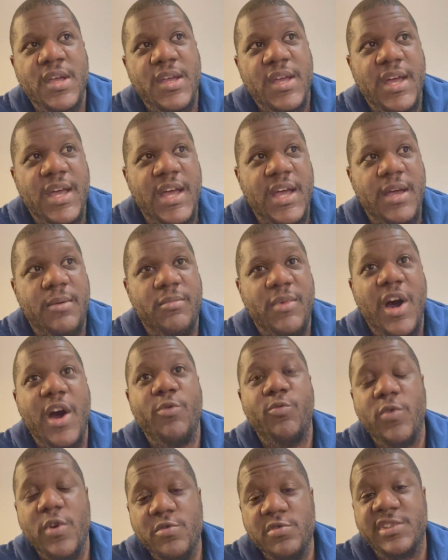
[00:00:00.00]
Um, I
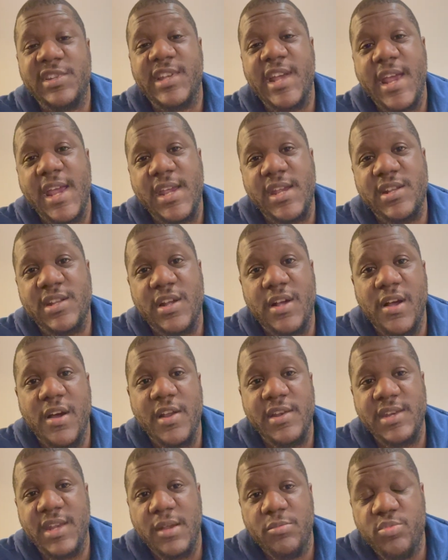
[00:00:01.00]
will say that I
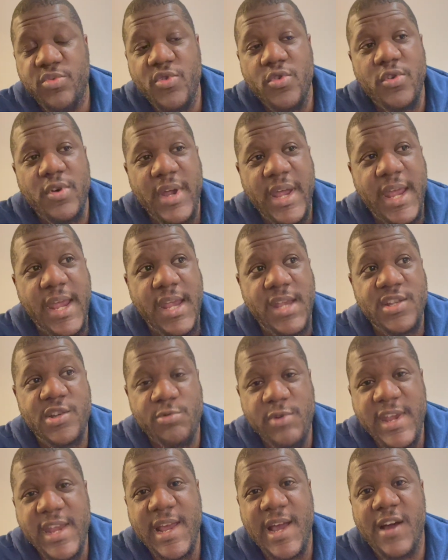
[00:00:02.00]
did put a
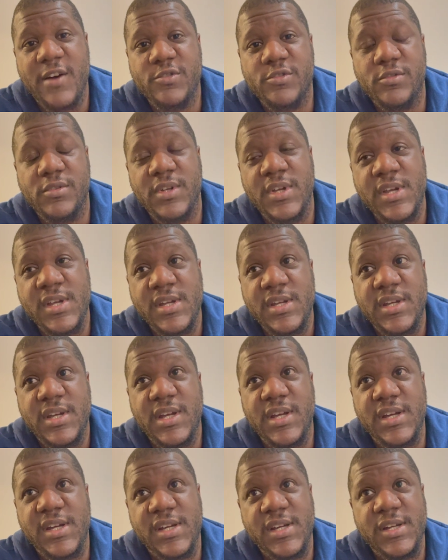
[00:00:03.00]
tweet out
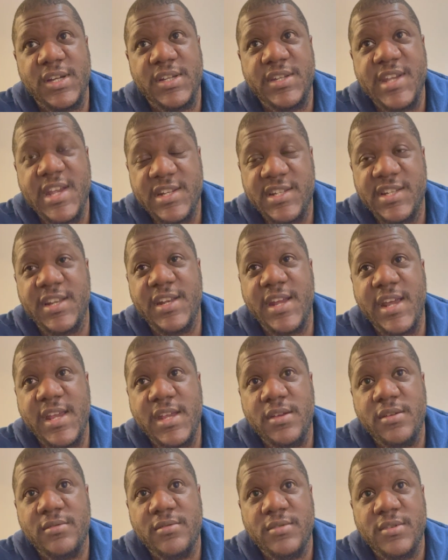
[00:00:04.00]
uh,
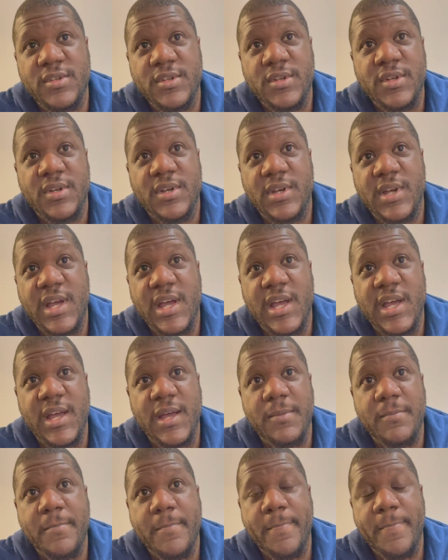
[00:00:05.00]
yesterday
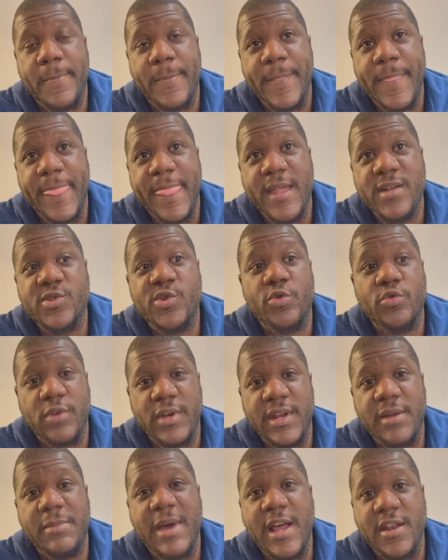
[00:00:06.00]
um,
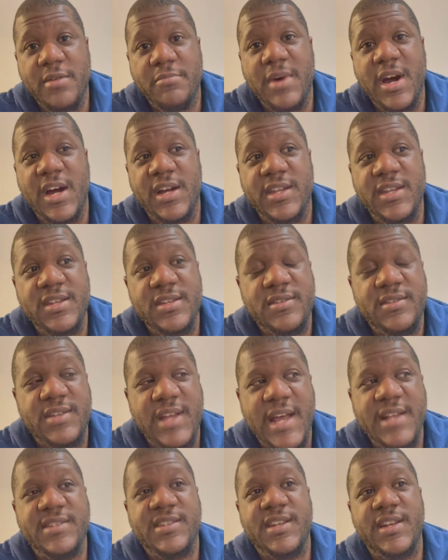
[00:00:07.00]
talking about the markets
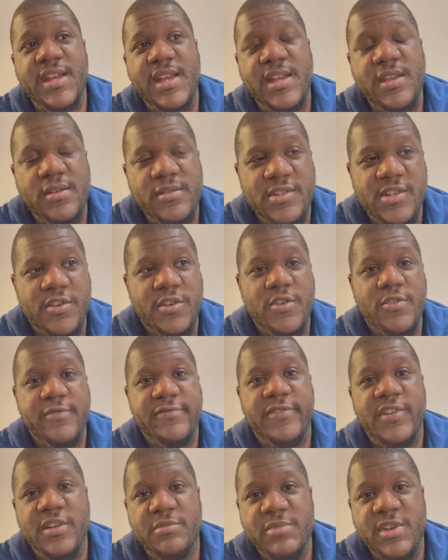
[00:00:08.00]
and today. So go and
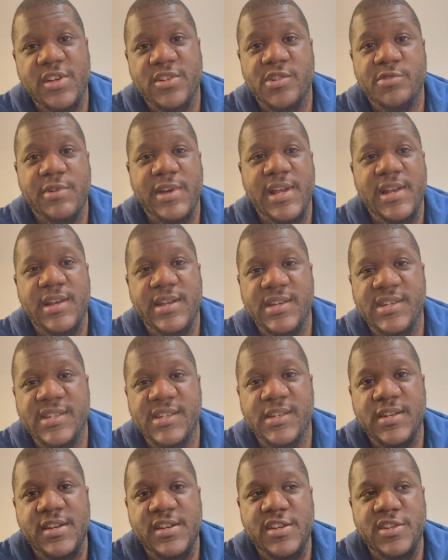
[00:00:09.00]
follow me on Twitter, link is
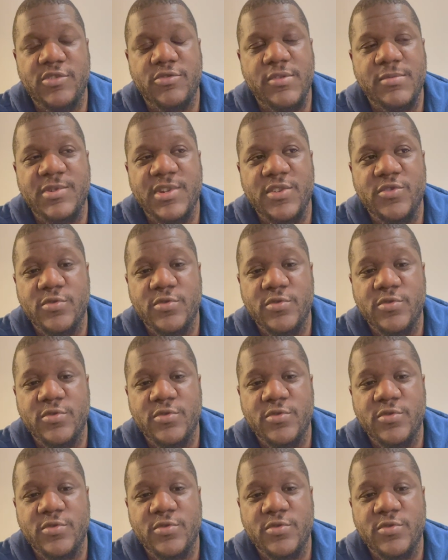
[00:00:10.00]
in the description.